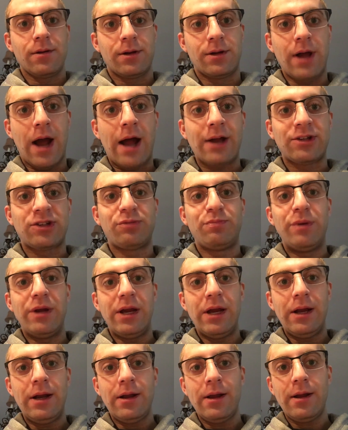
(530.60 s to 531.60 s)

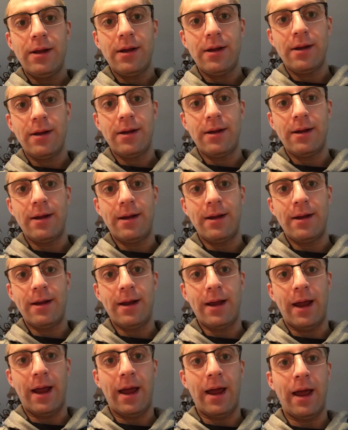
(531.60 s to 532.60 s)
Godspeed
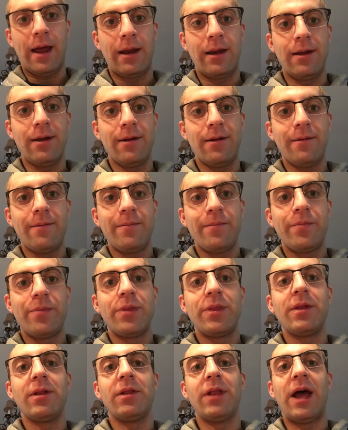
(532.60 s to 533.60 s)
and
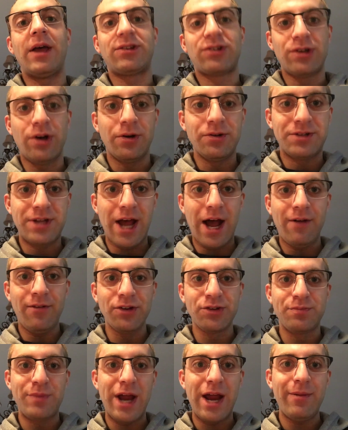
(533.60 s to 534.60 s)
let's go
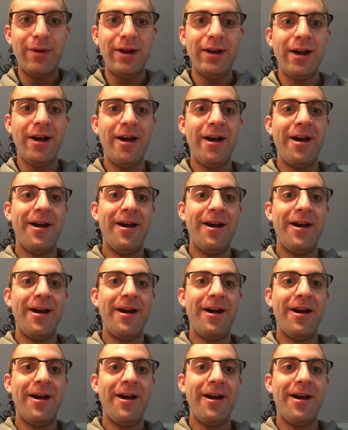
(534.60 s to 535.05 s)
Devils, baby.